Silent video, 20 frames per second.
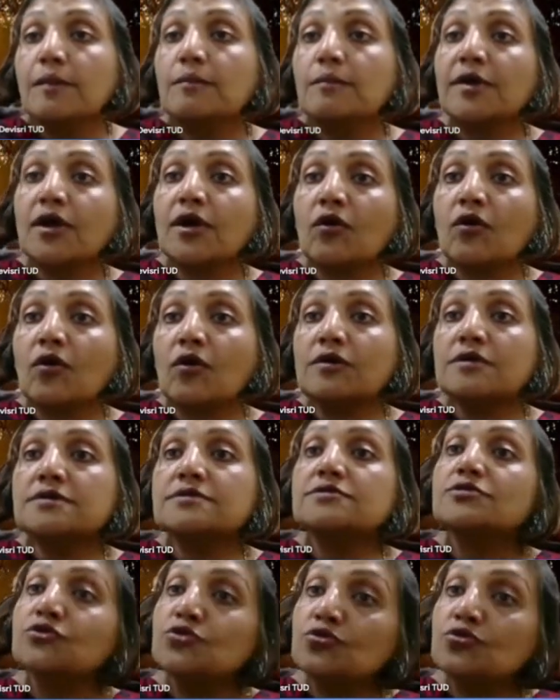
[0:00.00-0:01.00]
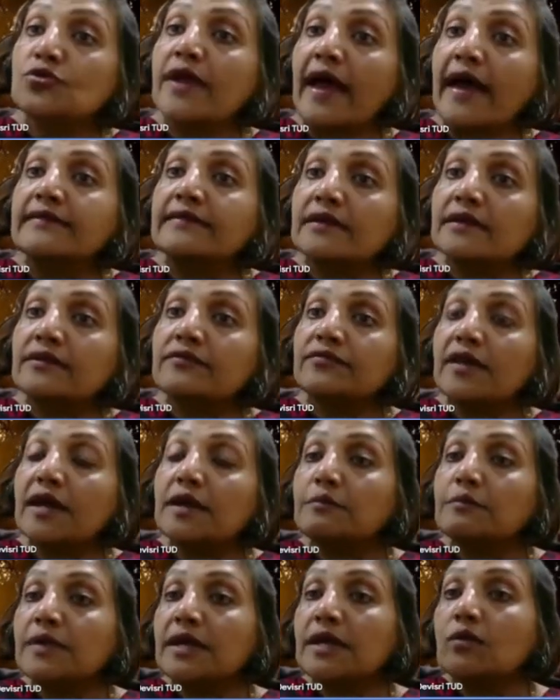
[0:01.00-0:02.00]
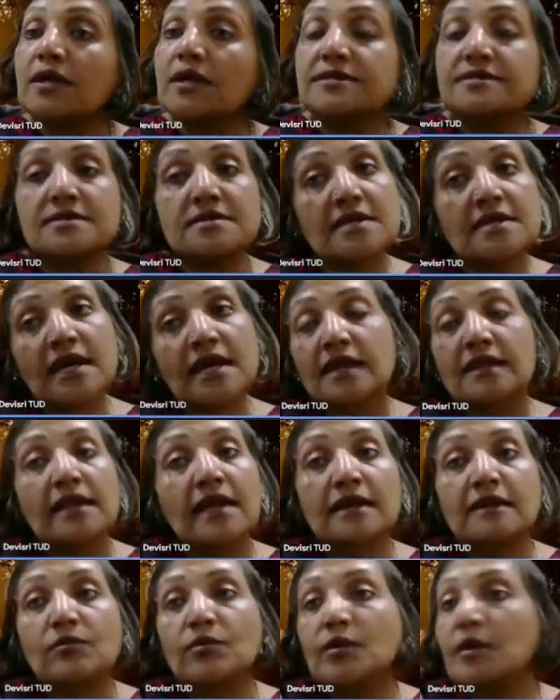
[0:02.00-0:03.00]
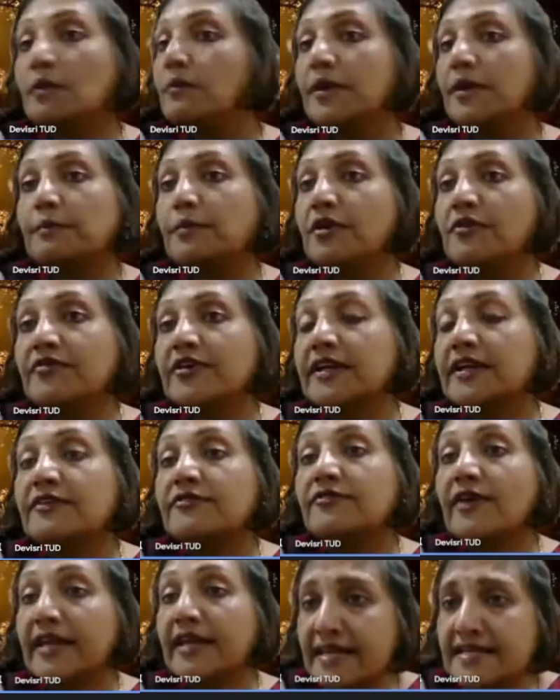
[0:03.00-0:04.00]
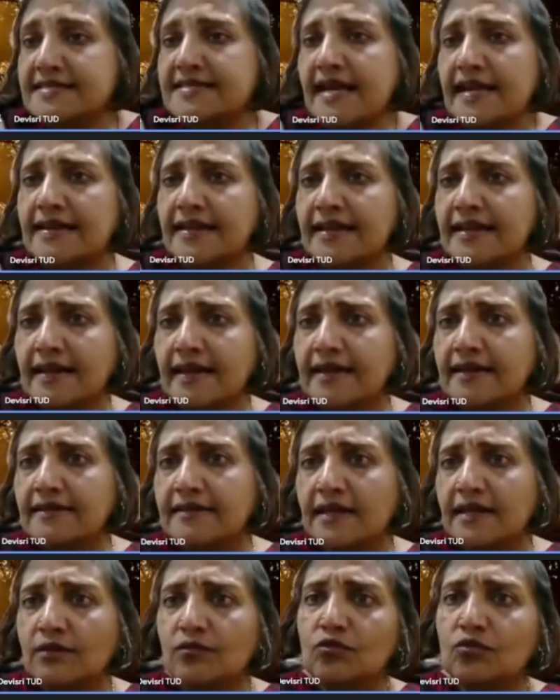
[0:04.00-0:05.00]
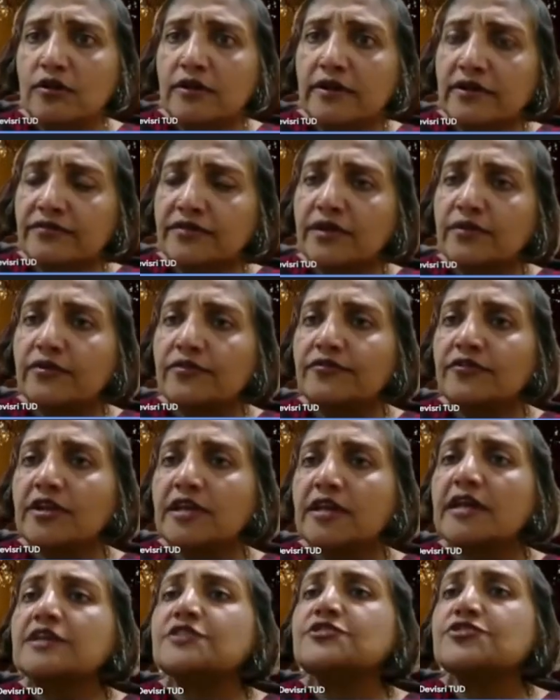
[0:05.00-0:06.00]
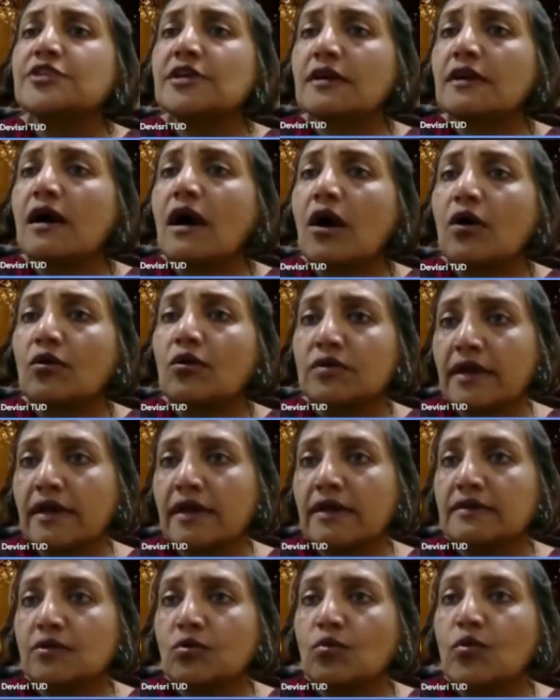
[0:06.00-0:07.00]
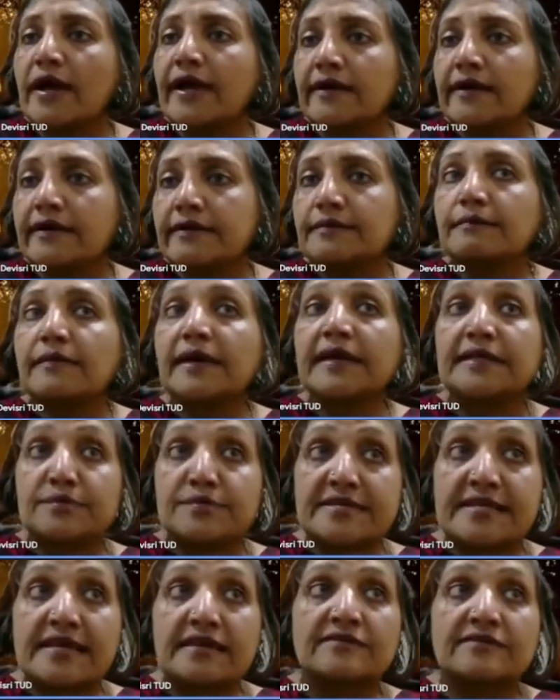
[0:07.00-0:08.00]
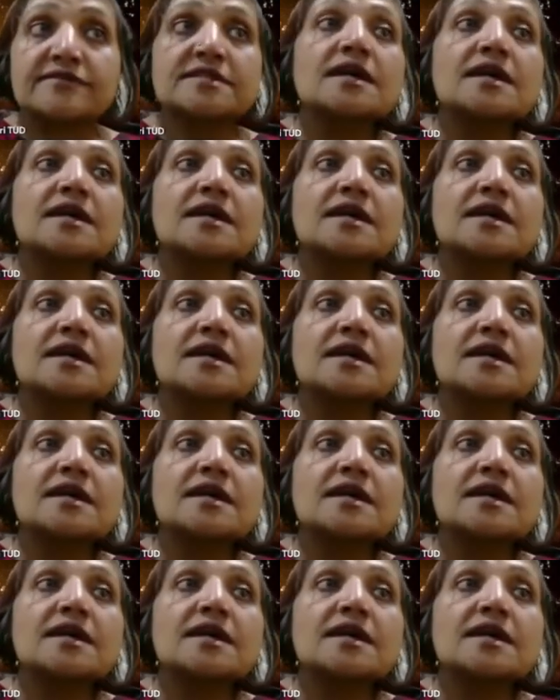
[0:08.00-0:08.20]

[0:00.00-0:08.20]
because you can give that meal once a day and that will be perfectly fine, exactly like they would if they were free ranging out there in the wild by themselves.